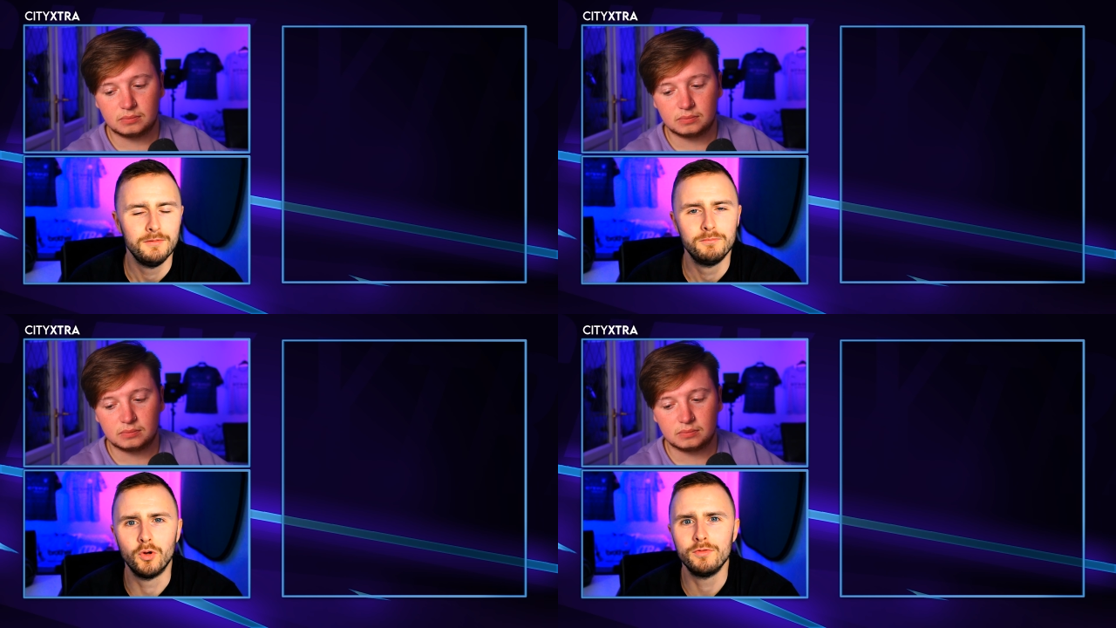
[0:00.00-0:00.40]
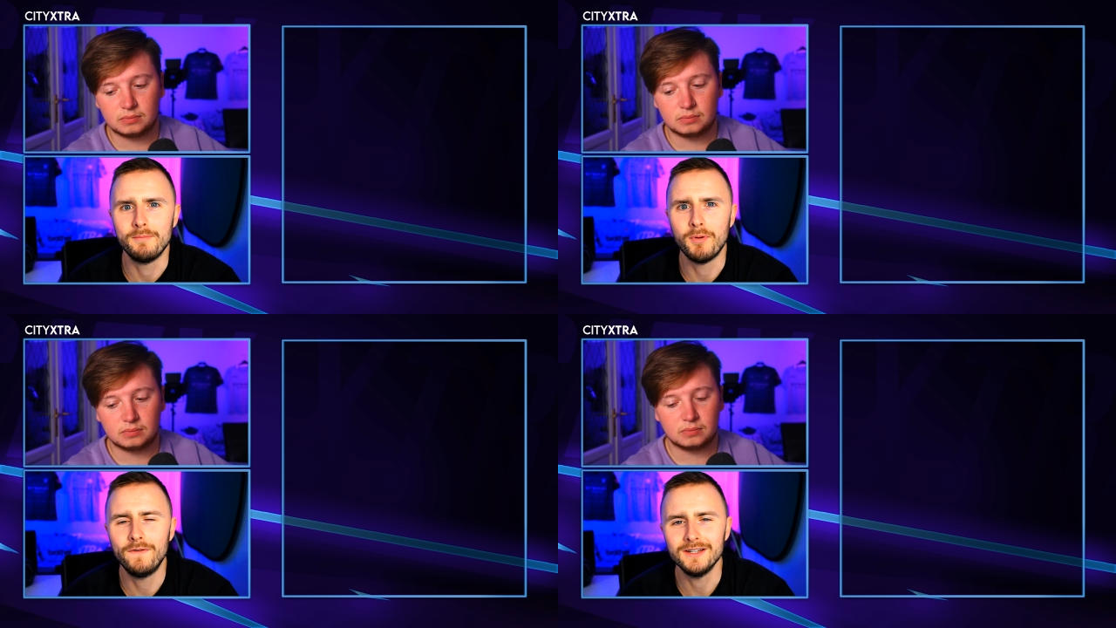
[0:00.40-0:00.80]
Speaker 1: But they
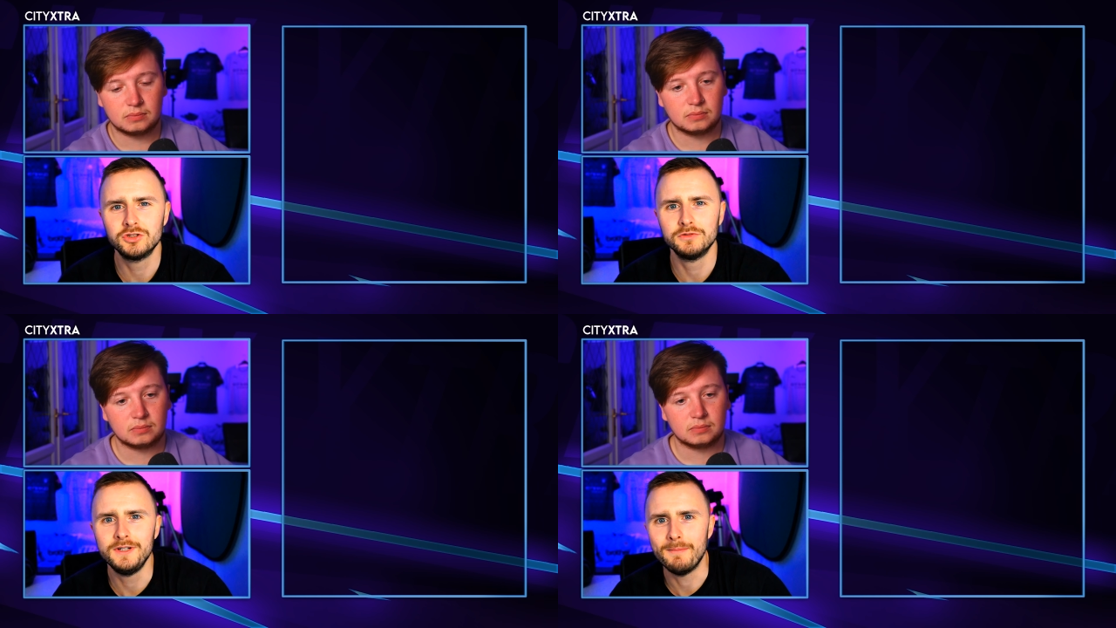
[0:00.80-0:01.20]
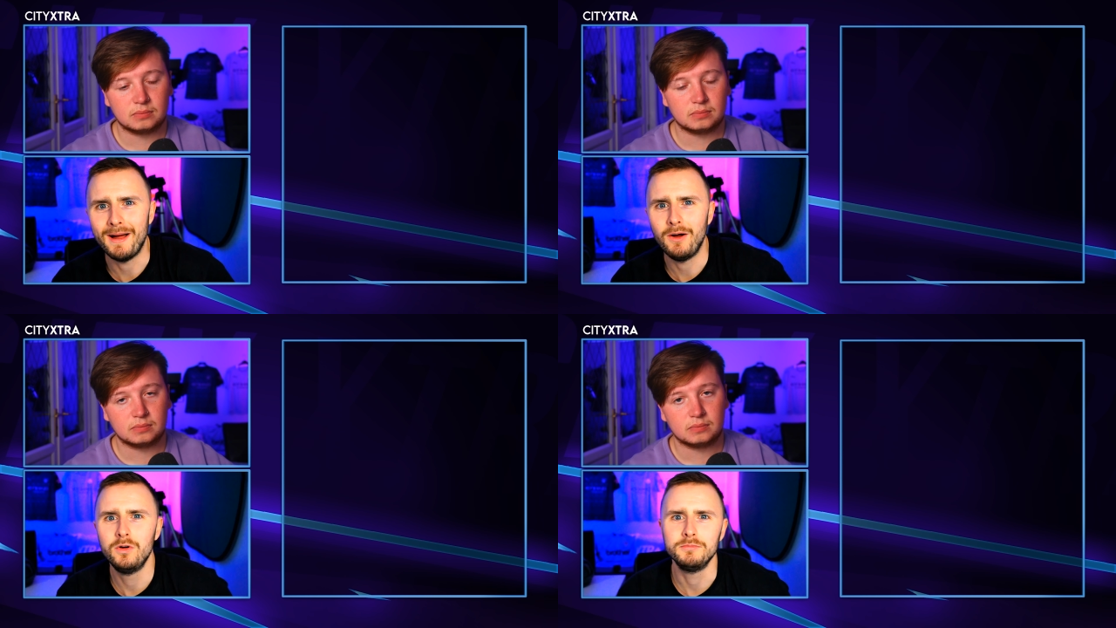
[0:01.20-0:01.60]
both had something
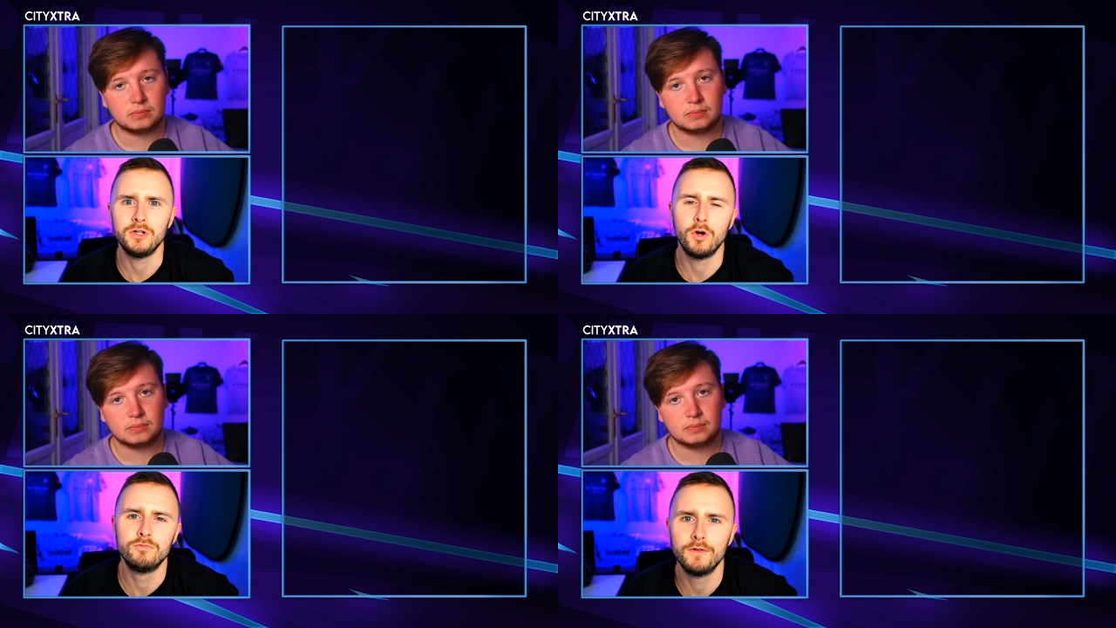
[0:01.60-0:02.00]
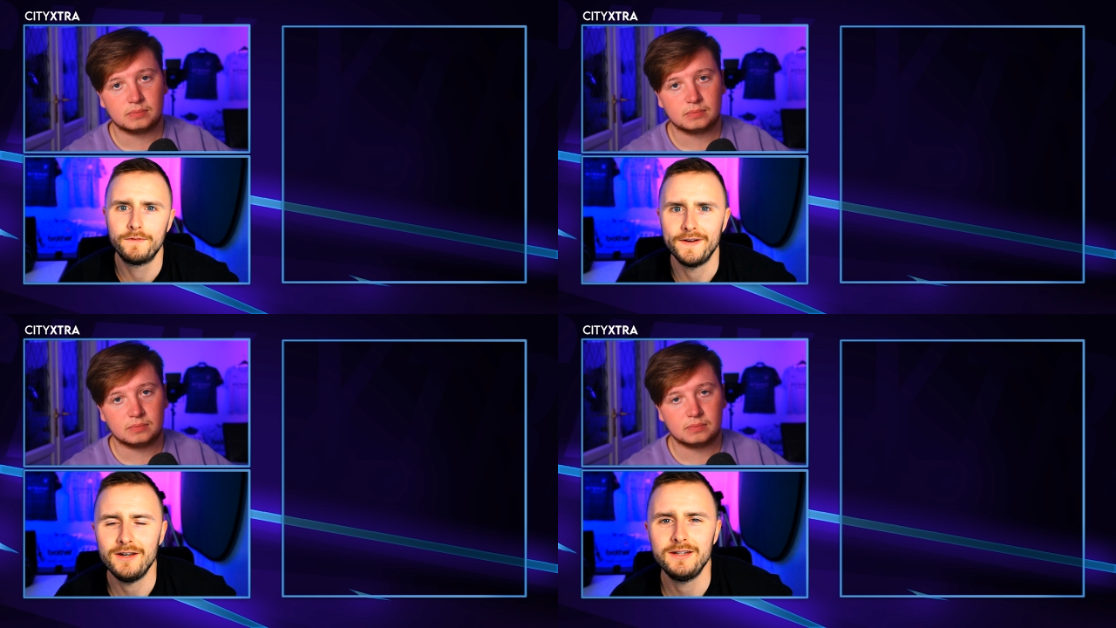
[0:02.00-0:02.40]
about them, you know.
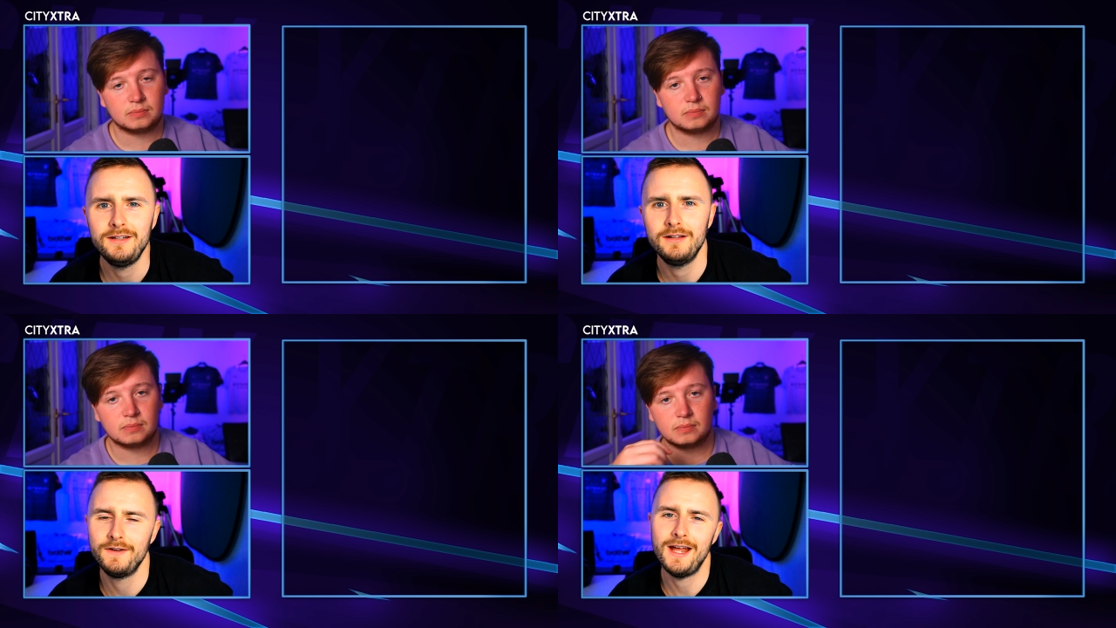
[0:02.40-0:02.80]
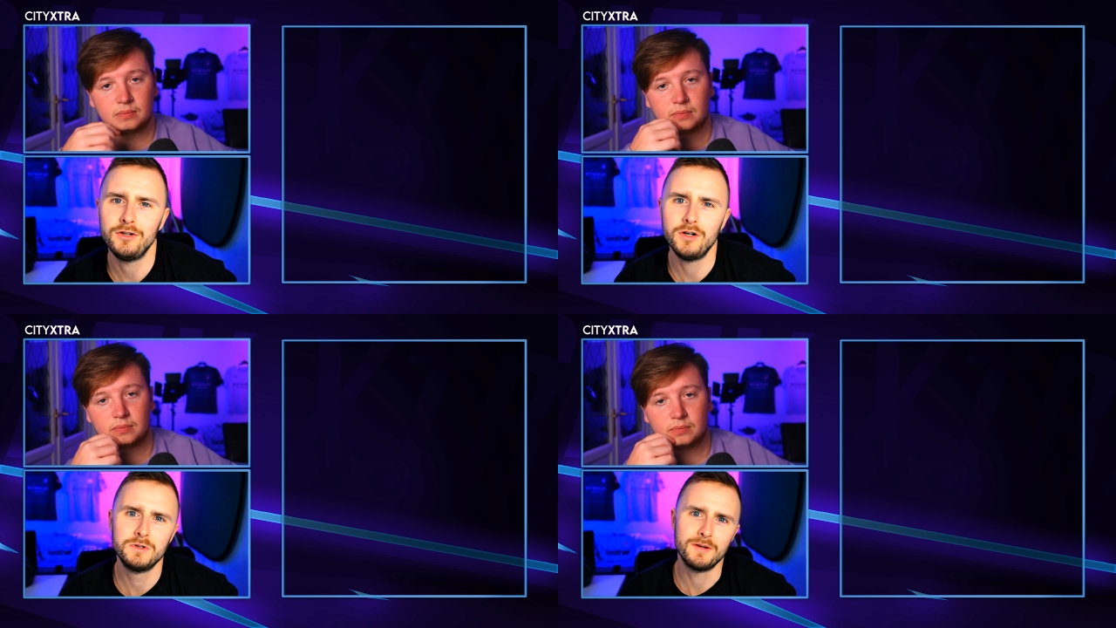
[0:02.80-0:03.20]
Fernandi,
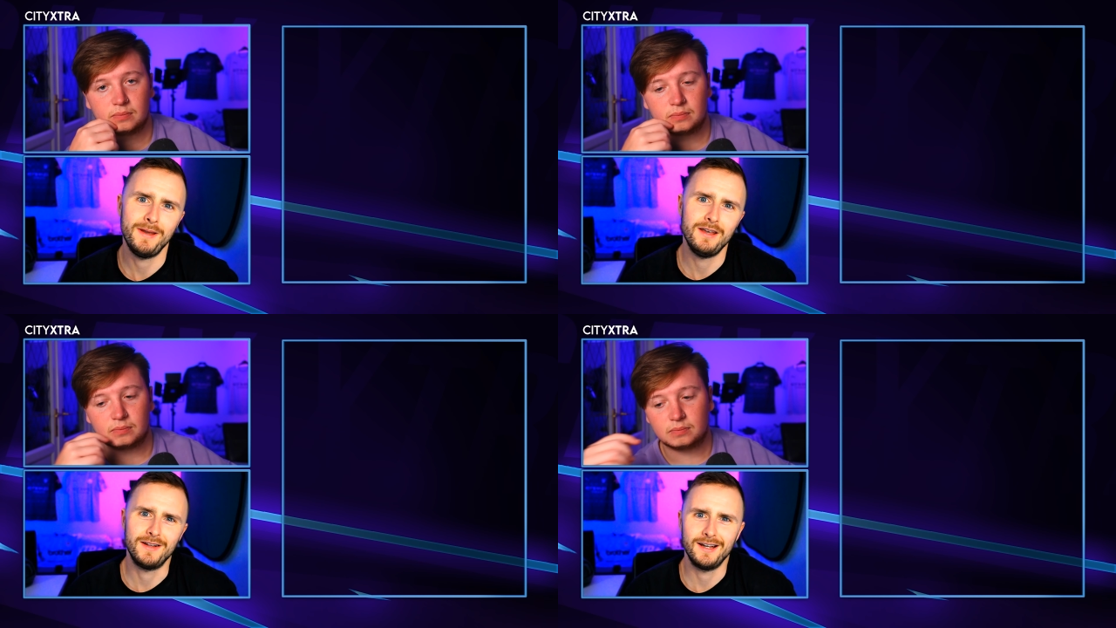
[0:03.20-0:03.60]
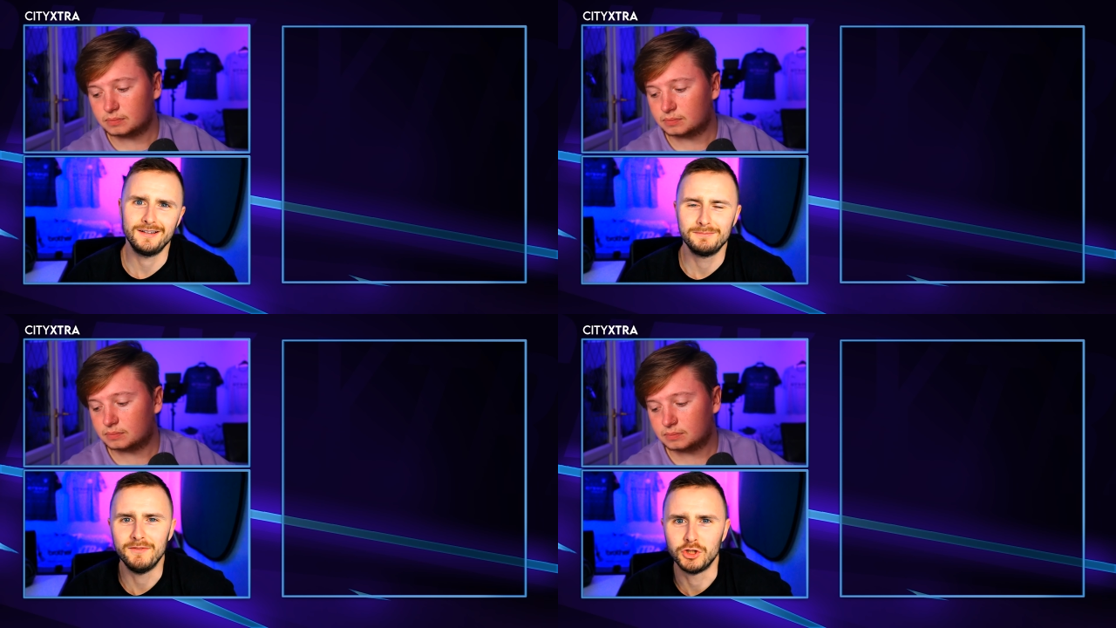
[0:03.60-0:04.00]
Fernando was a bit of
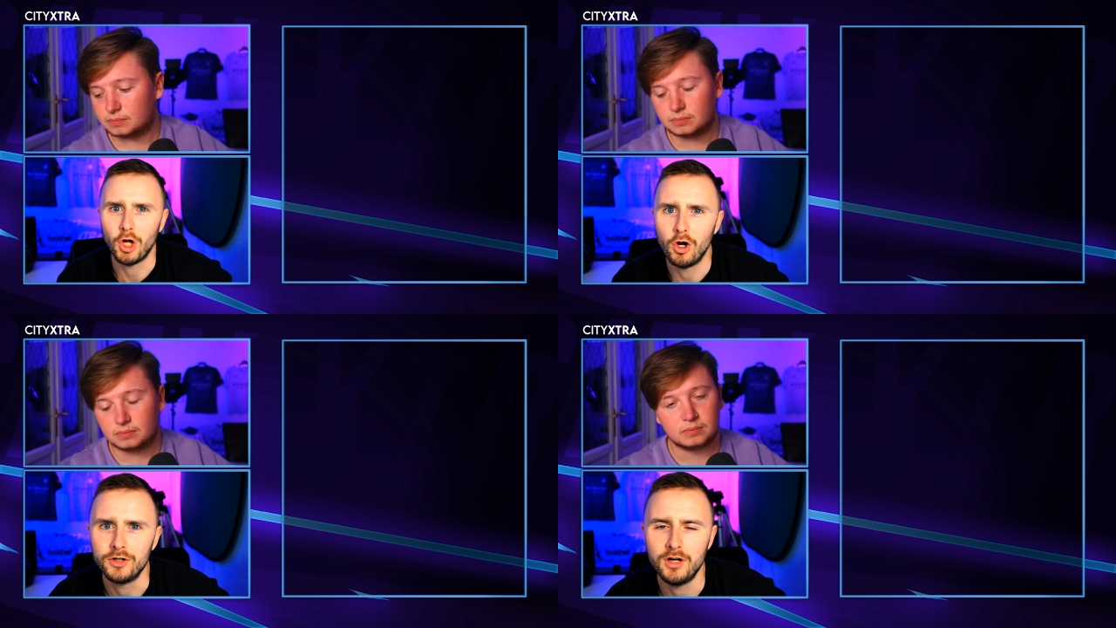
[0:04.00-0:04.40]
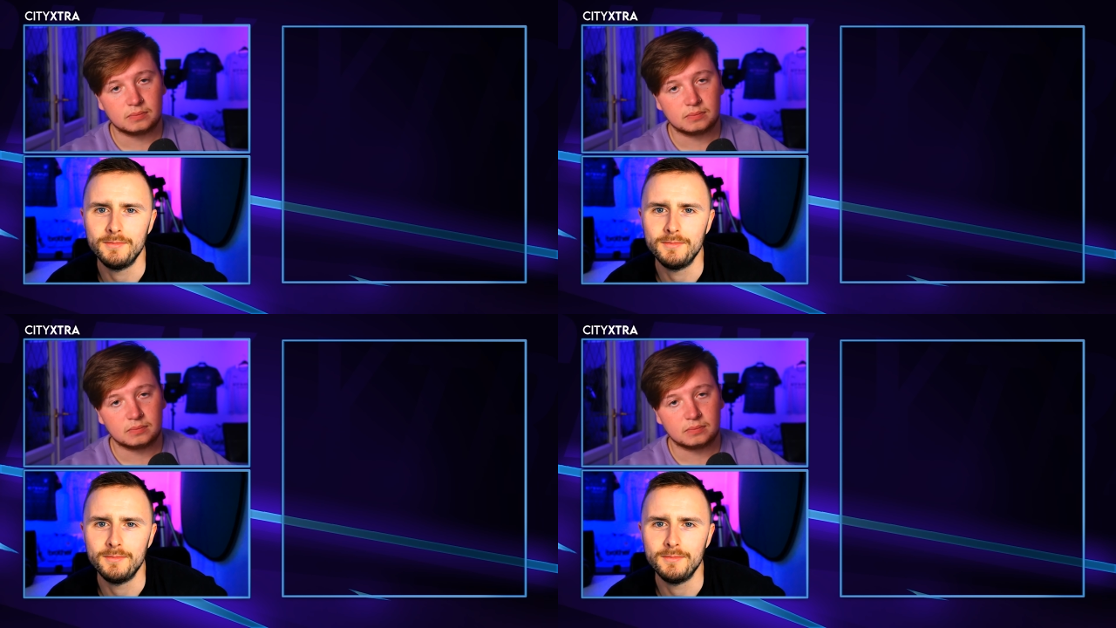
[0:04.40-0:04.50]
like bit of a dog, you know. what I